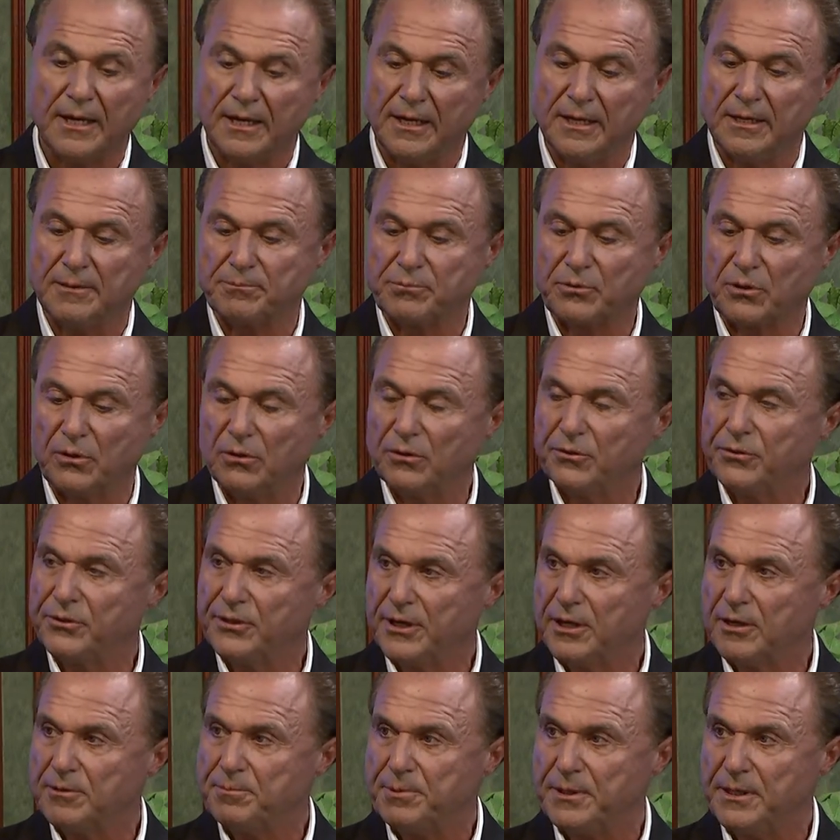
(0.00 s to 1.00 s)
And
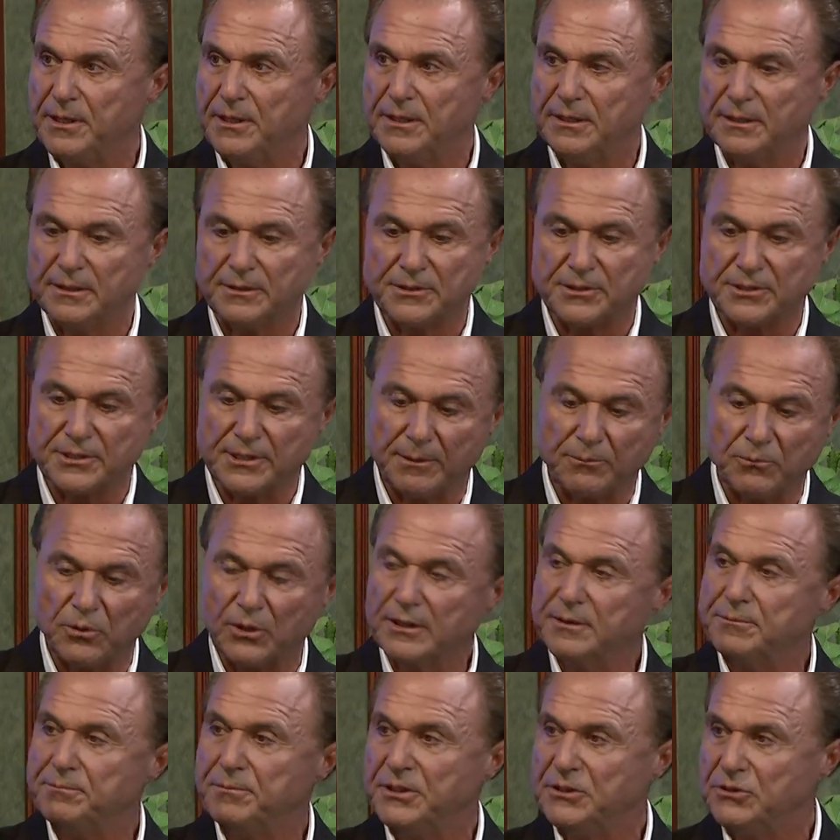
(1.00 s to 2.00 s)
prolotherapy is somewhere
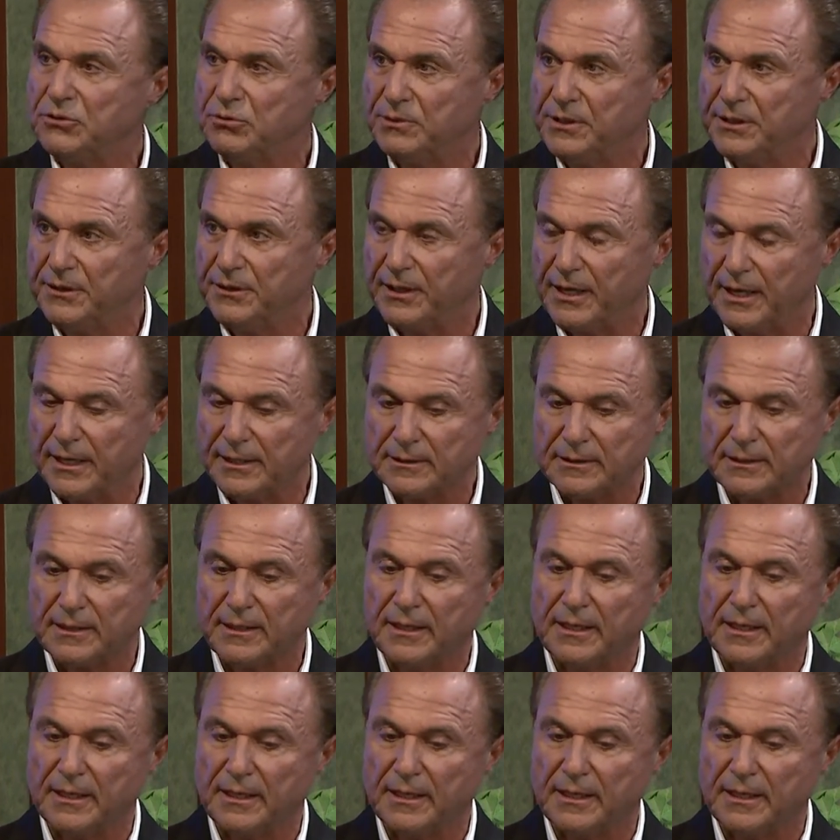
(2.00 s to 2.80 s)
in between that.